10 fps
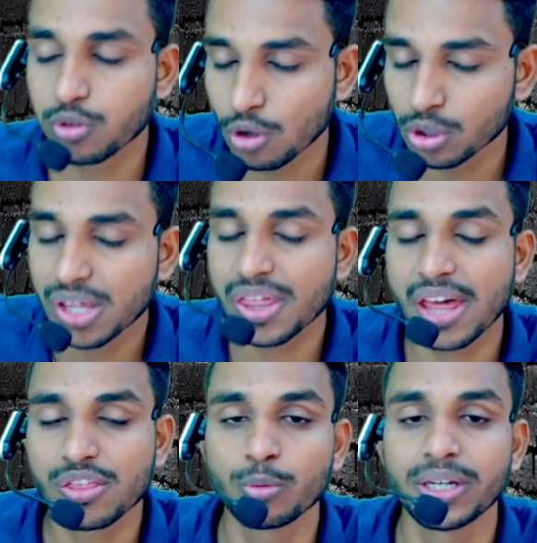So this
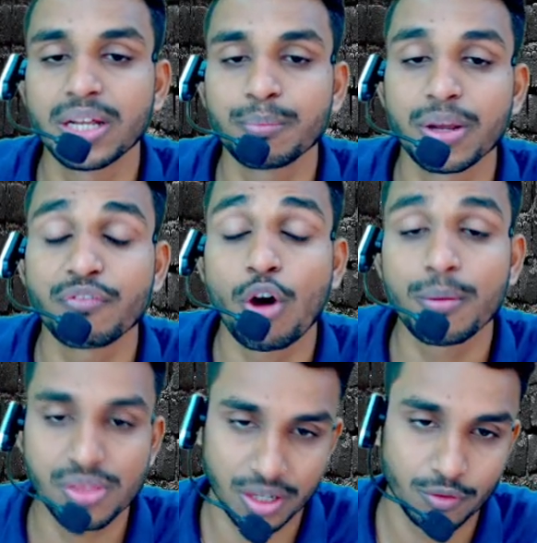has to be done
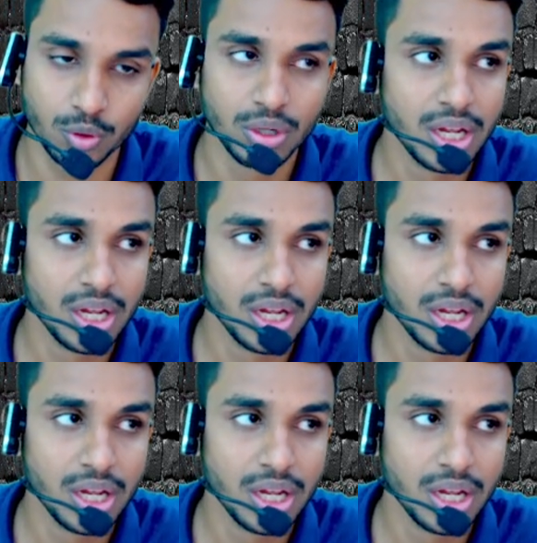performance review,